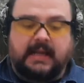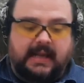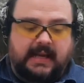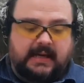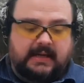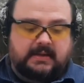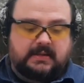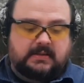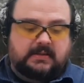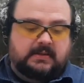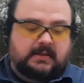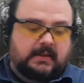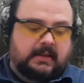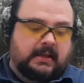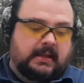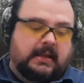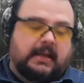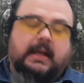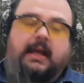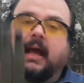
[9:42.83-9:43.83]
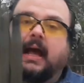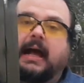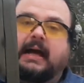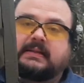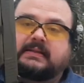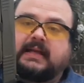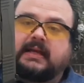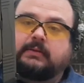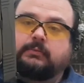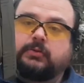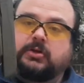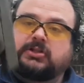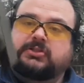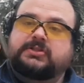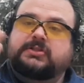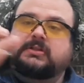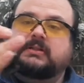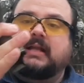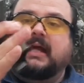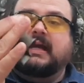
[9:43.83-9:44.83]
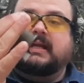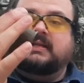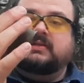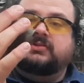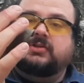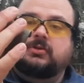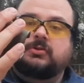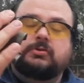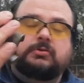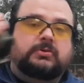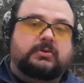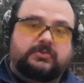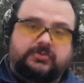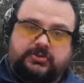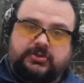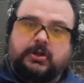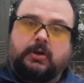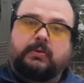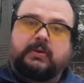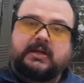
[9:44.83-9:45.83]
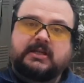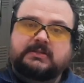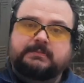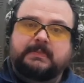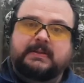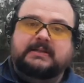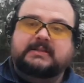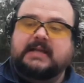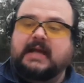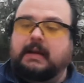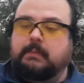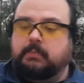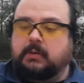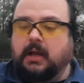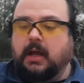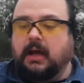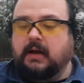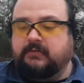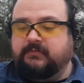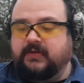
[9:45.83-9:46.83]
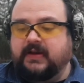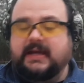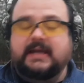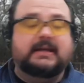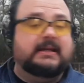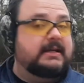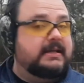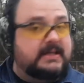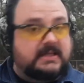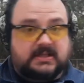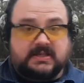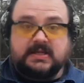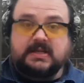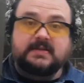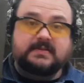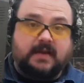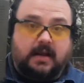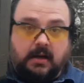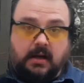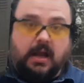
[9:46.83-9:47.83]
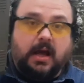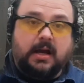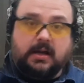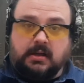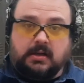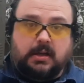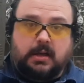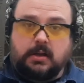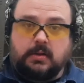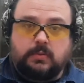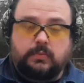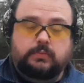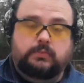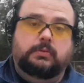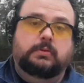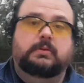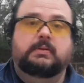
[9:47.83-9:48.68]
And uh, I think Rusty will like it too because, you know, he's a big-time Glock fan and this is a Glock clone.